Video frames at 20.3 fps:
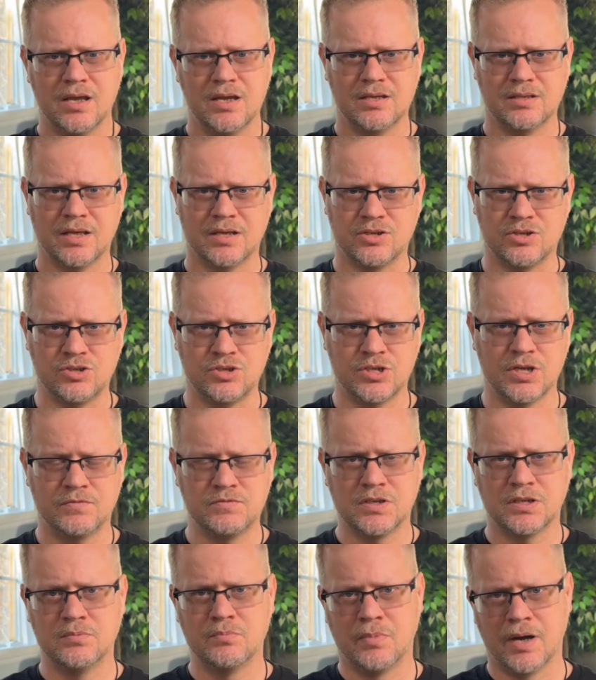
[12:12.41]
that
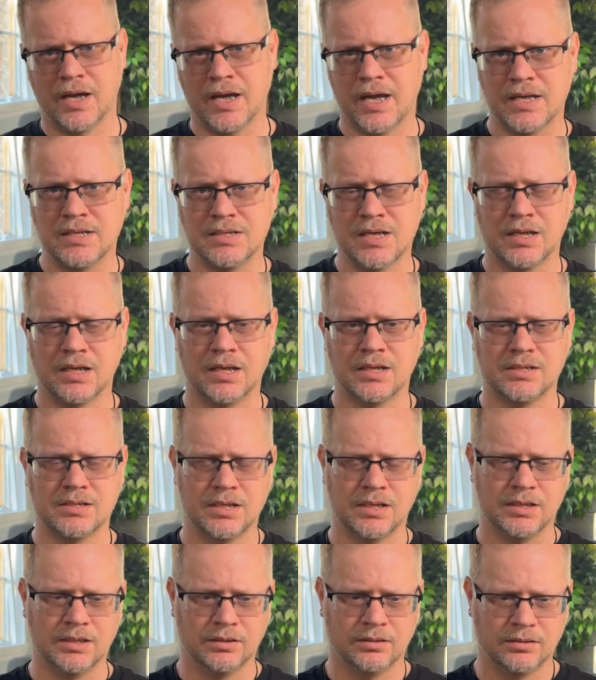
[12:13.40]
shifted my
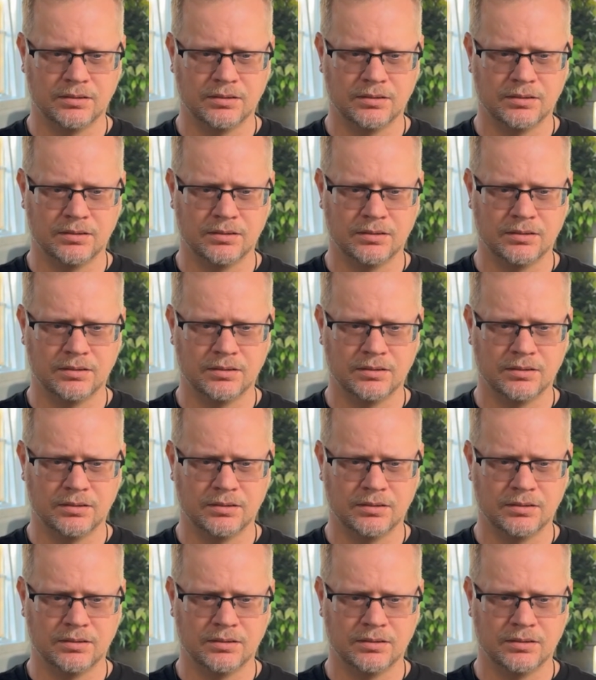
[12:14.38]
identity.